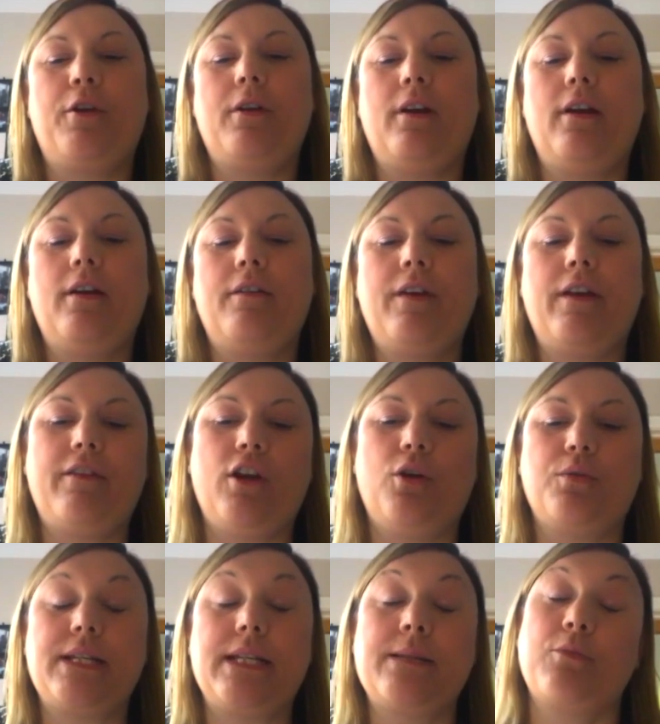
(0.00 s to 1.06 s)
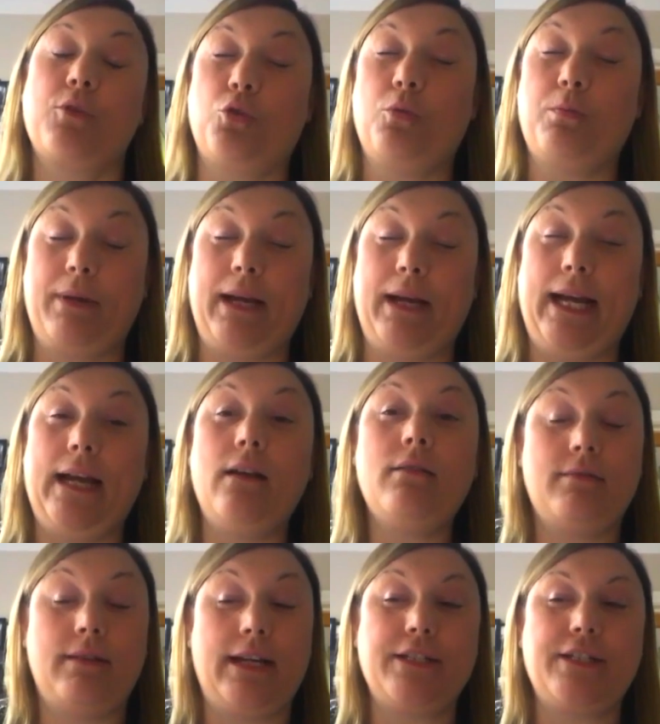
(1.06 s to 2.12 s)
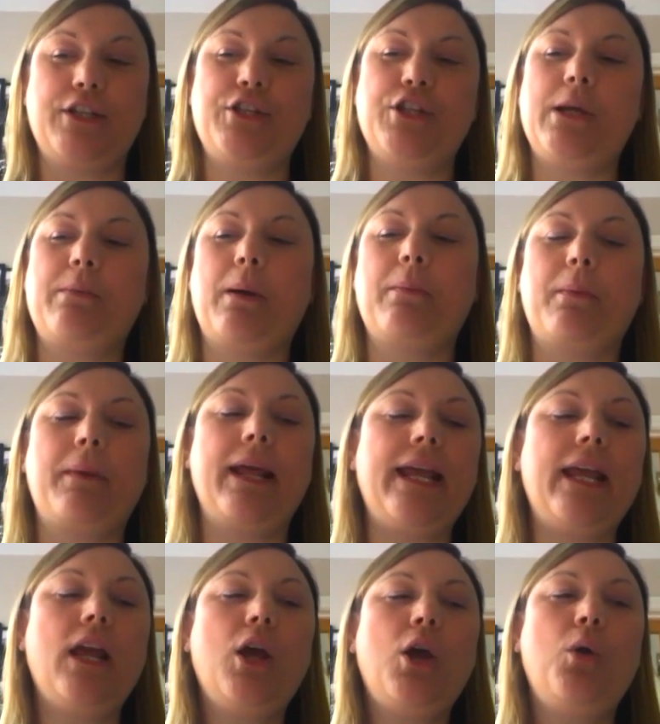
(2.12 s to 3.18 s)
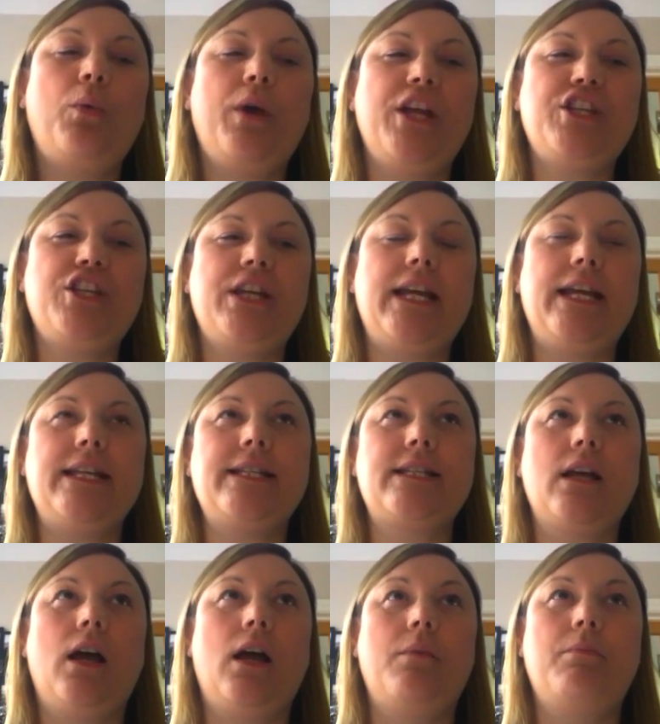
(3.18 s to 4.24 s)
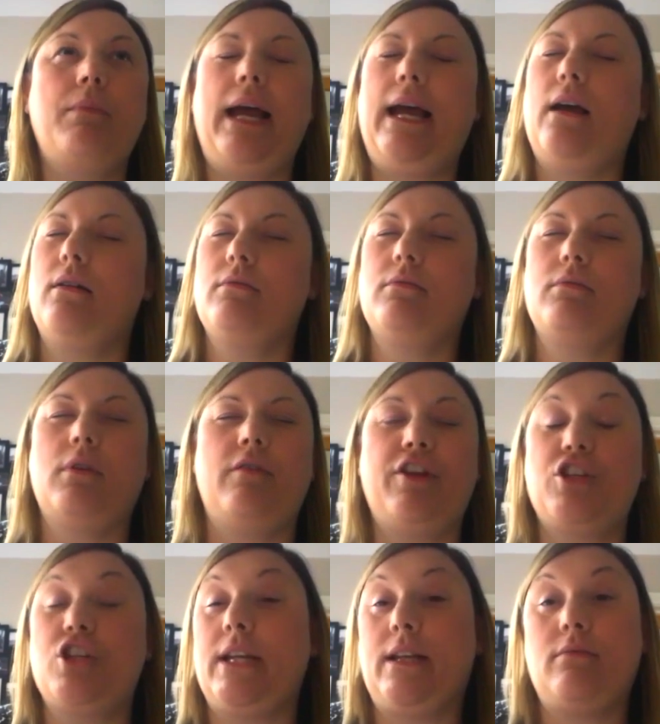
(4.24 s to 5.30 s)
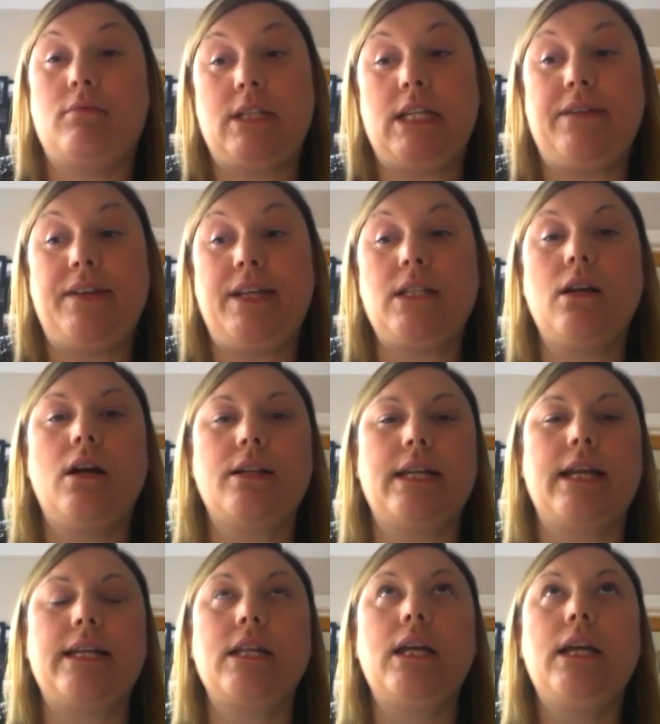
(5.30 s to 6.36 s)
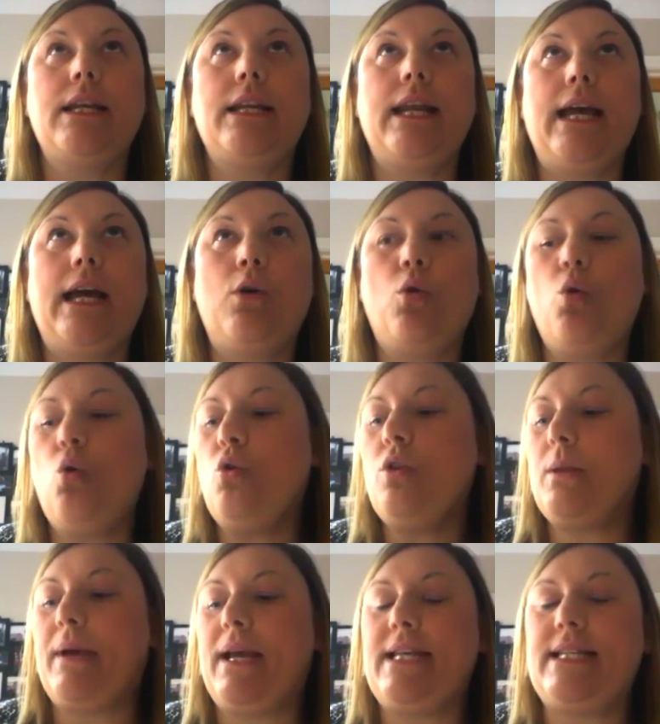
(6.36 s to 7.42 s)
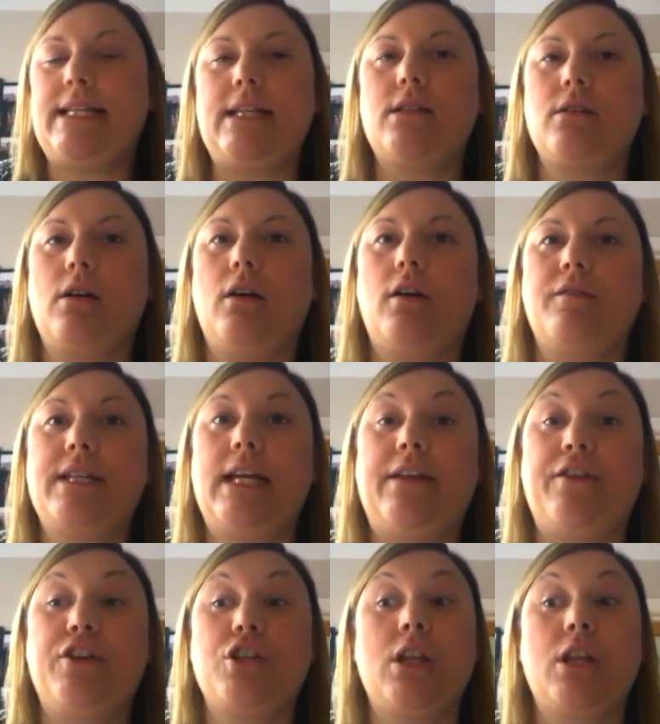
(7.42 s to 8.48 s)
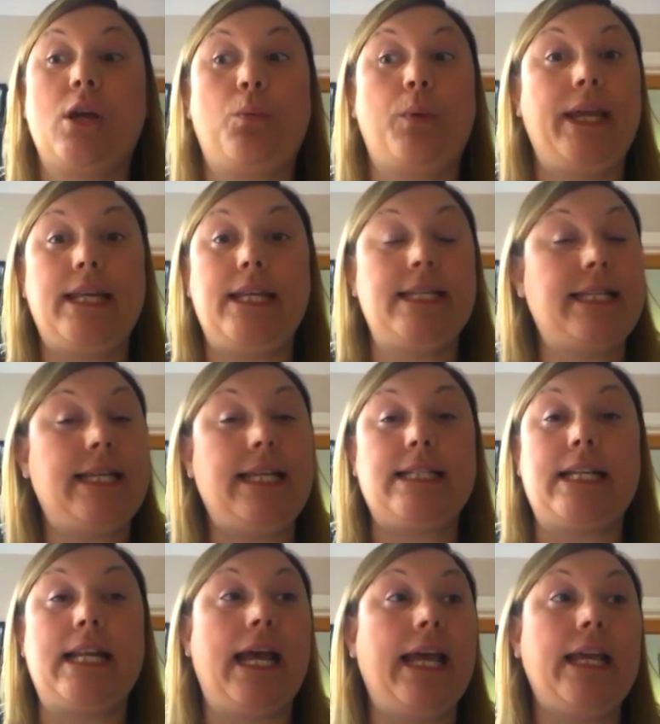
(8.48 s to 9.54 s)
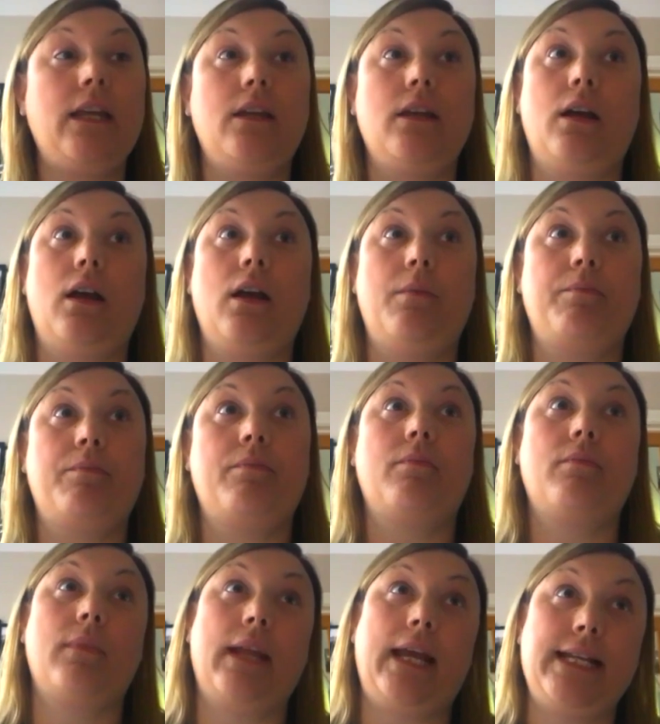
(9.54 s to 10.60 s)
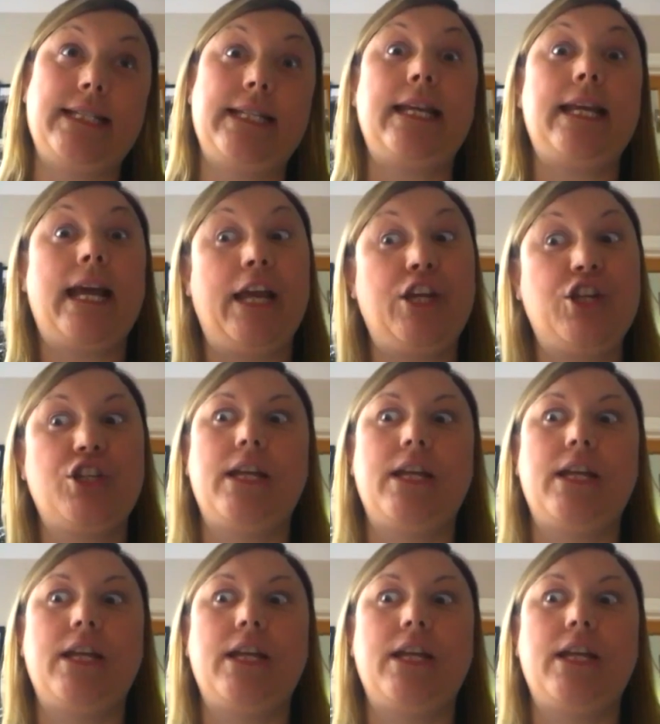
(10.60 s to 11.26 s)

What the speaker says: a very old system called POW, as did you probably, which is how originally TV started. Now, all the bases of television that we see today, SD, HD,